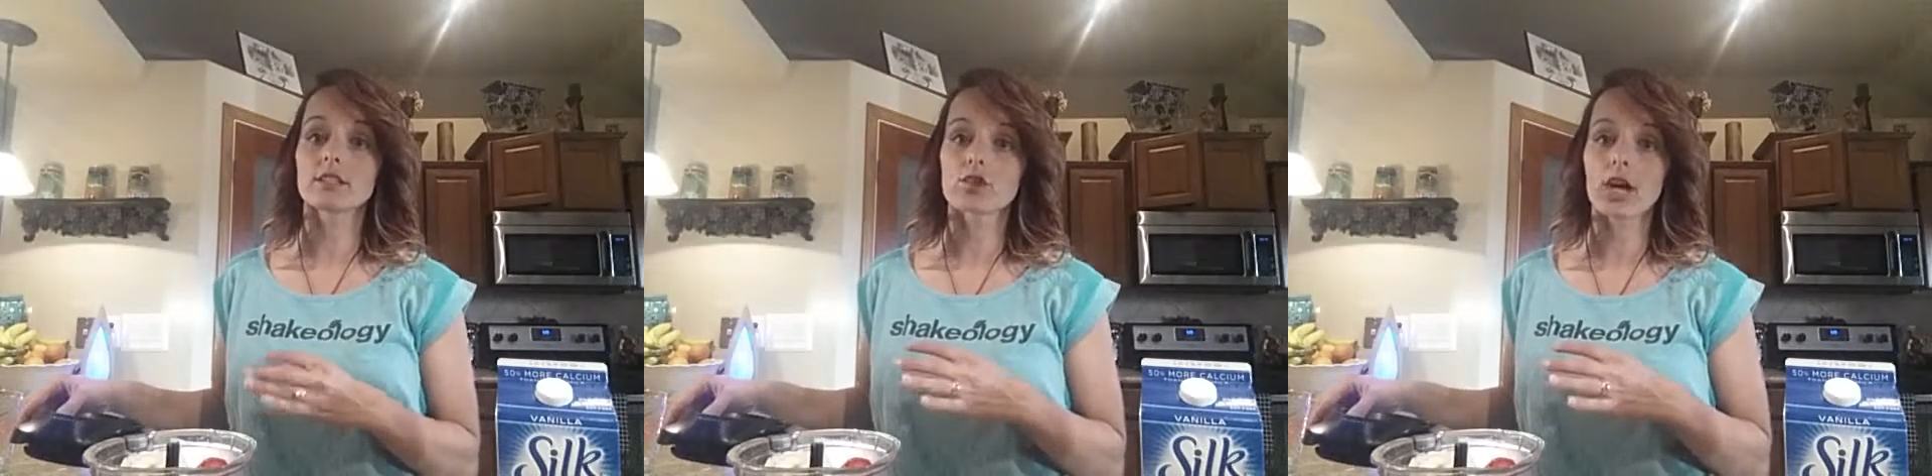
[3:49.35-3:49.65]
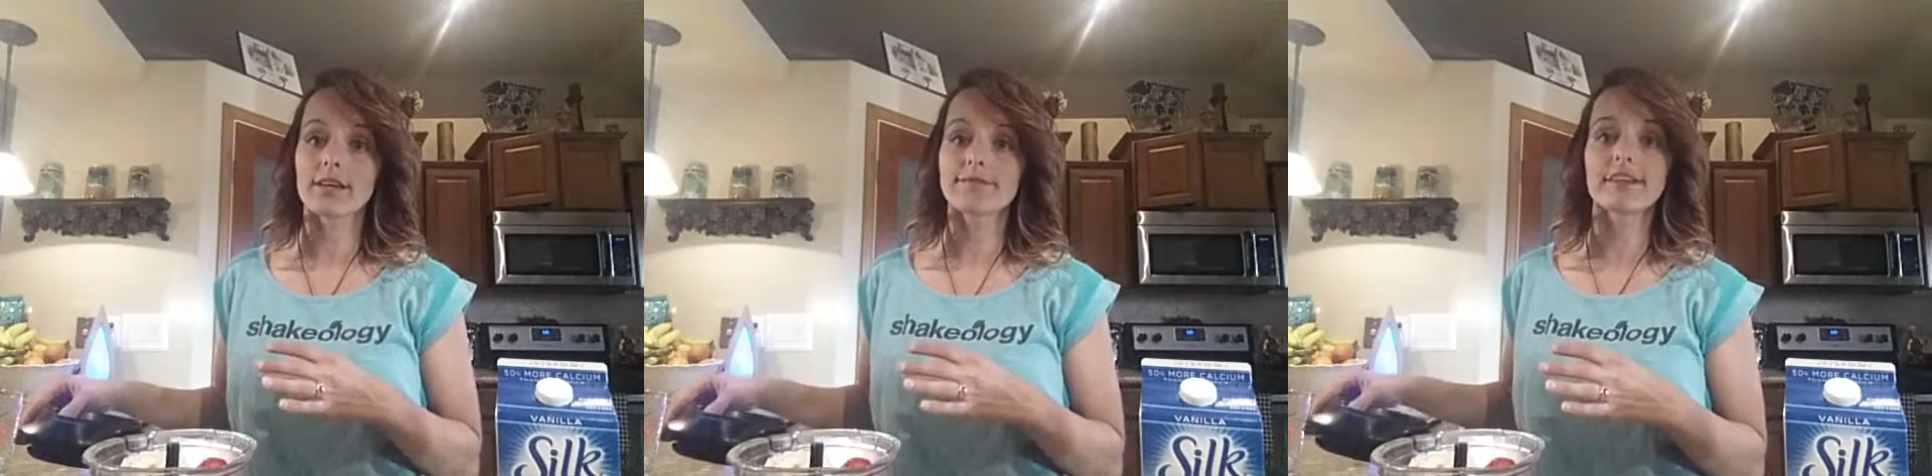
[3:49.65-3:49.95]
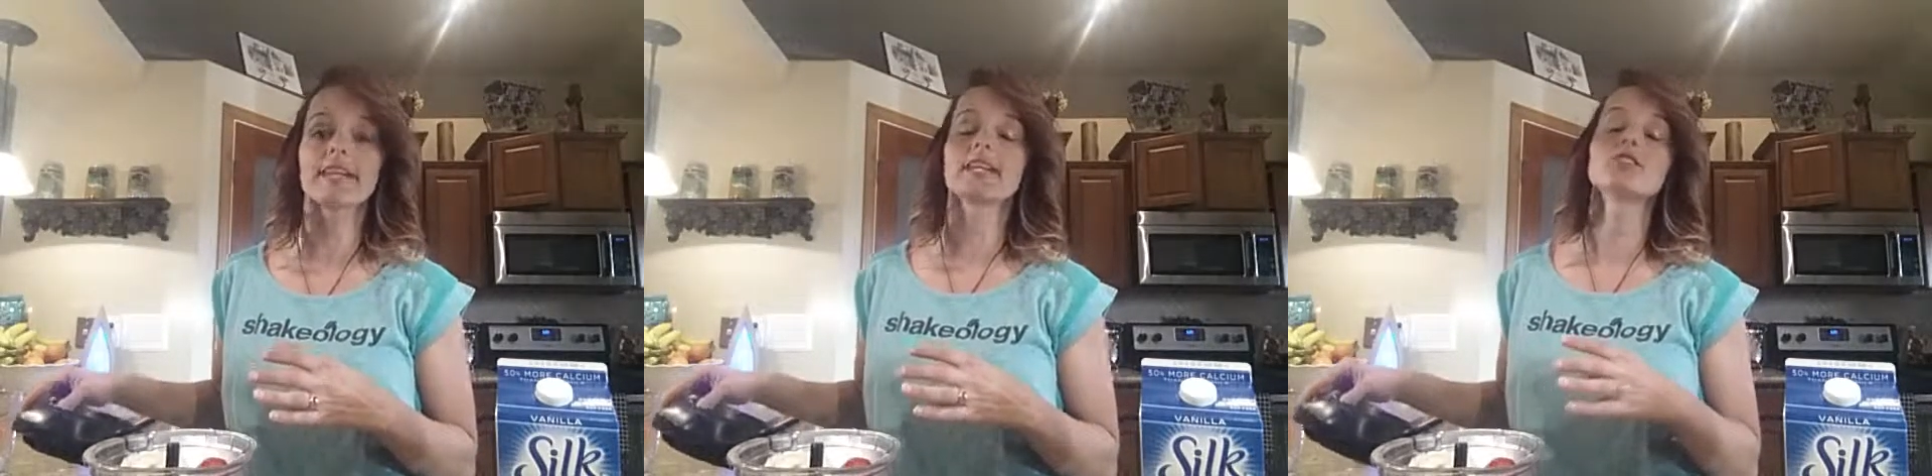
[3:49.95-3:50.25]
to try and
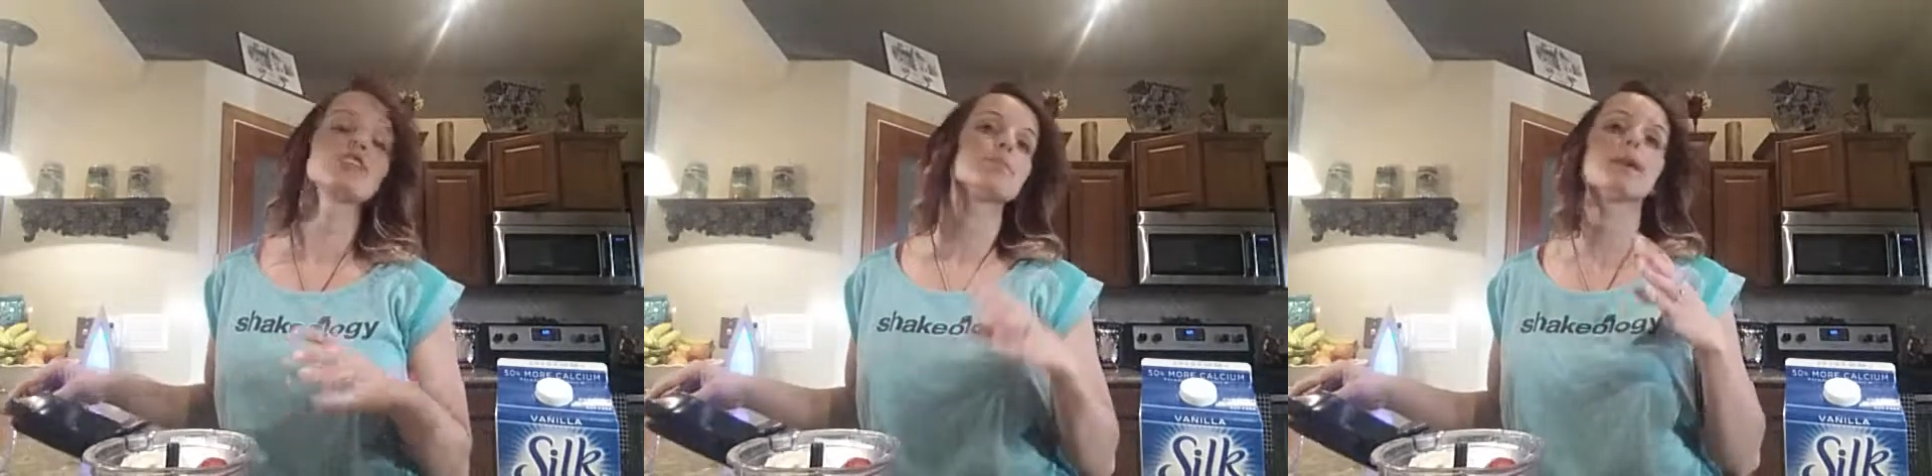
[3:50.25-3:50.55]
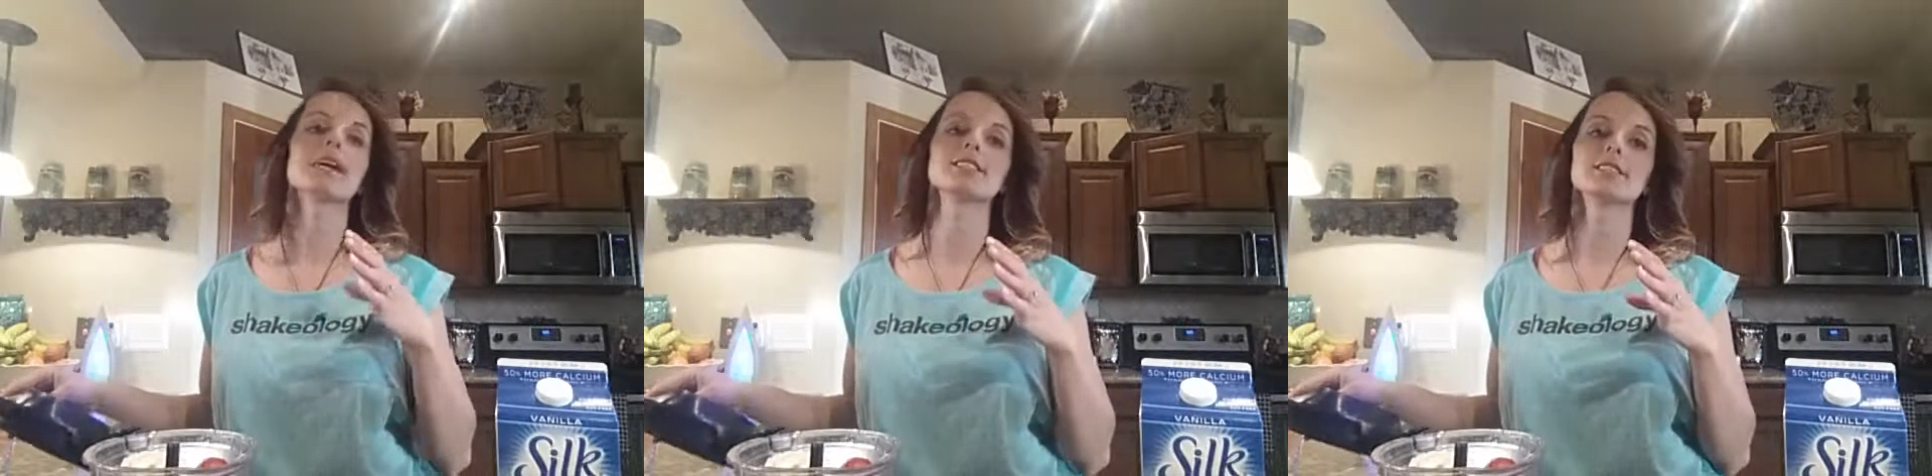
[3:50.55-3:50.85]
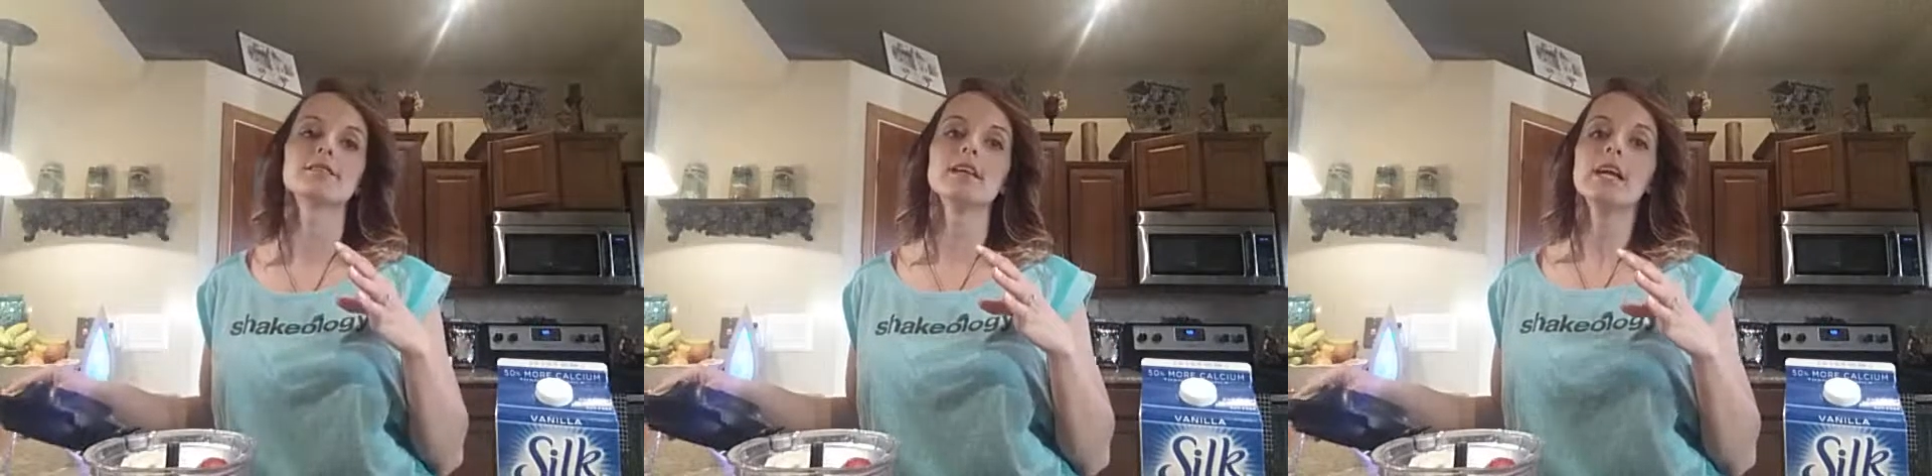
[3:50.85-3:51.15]
fit in just because
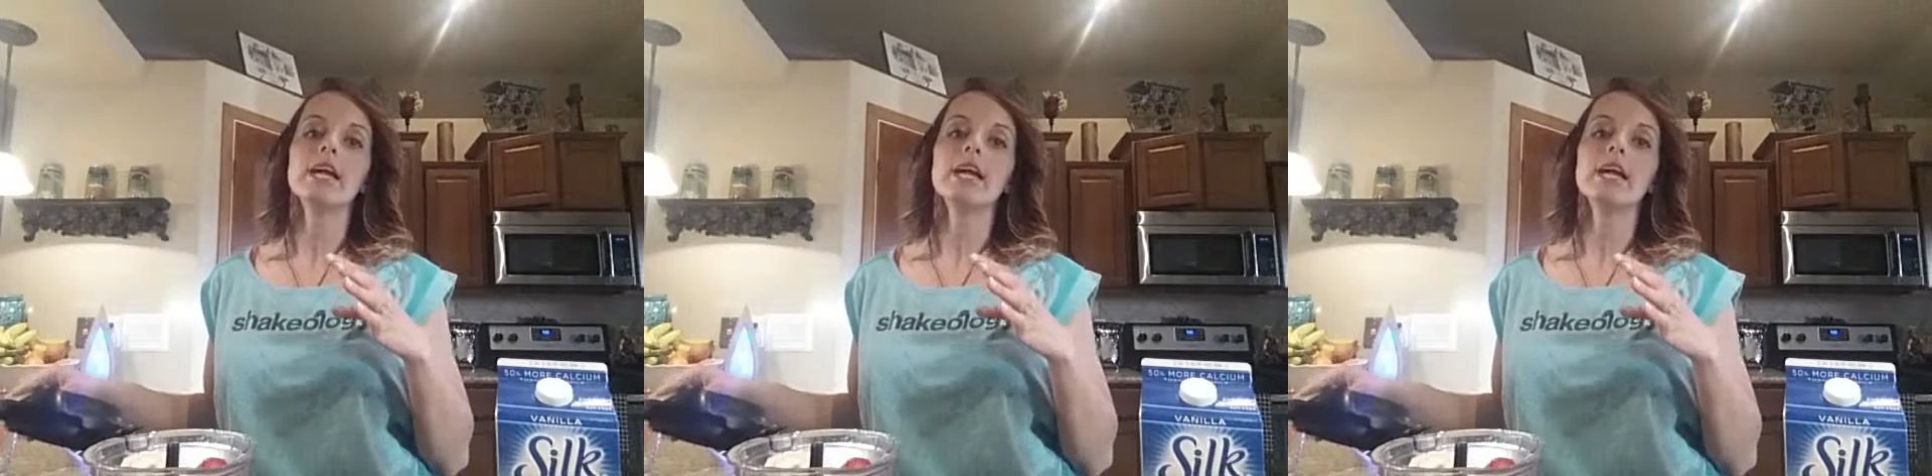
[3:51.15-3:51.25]
of